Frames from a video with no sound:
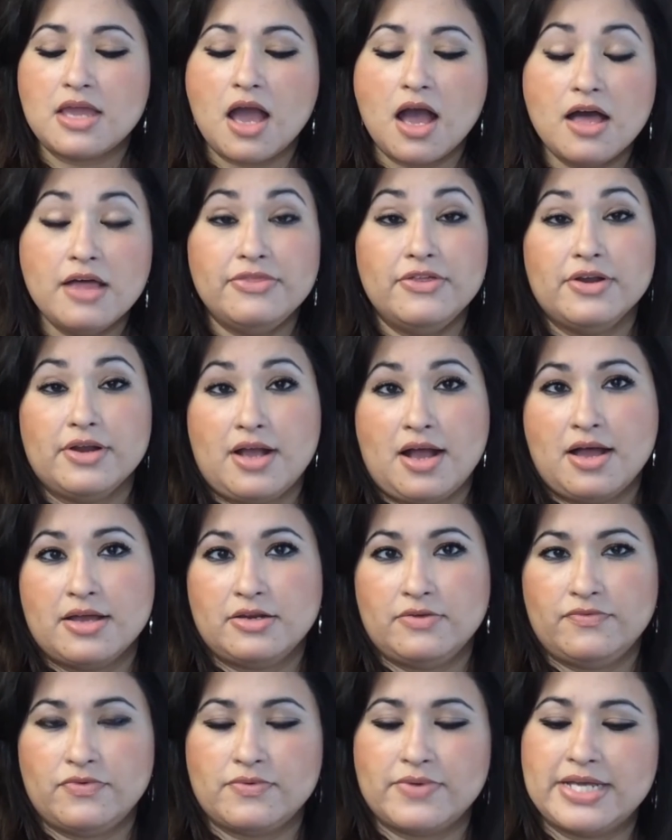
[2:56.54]
The other
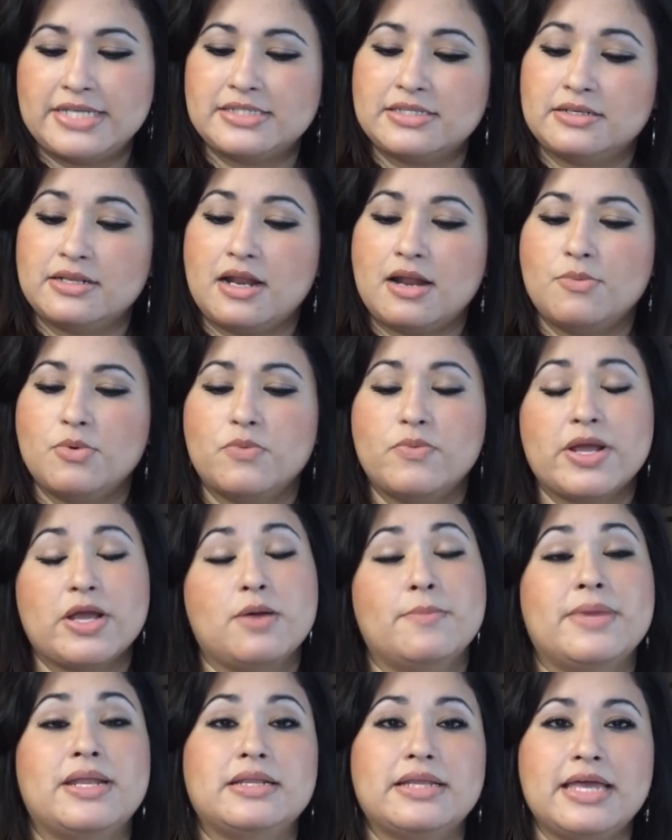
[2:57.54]
kind of eraser that I
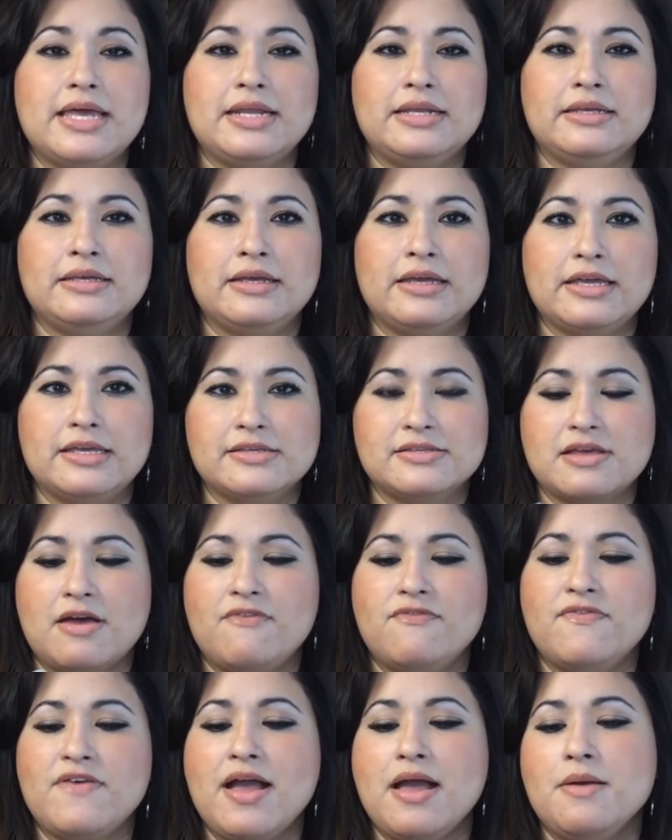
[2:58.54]
would recommend getting
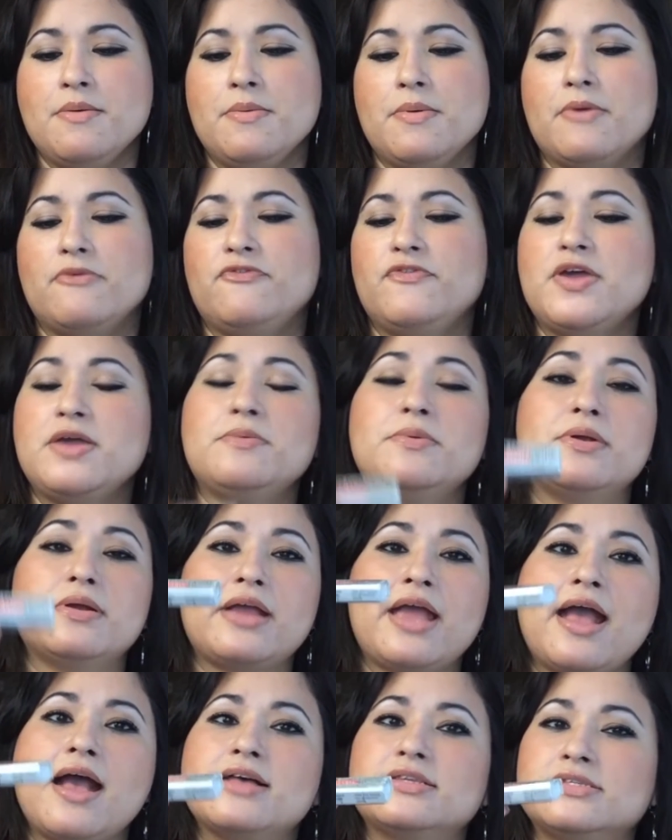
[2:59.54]
is a
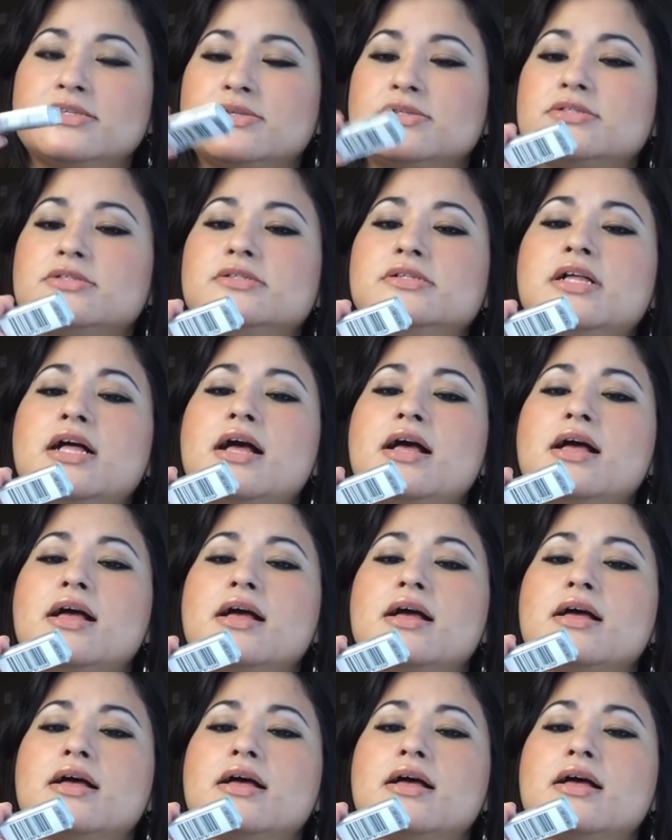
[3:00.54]
Faber-Castell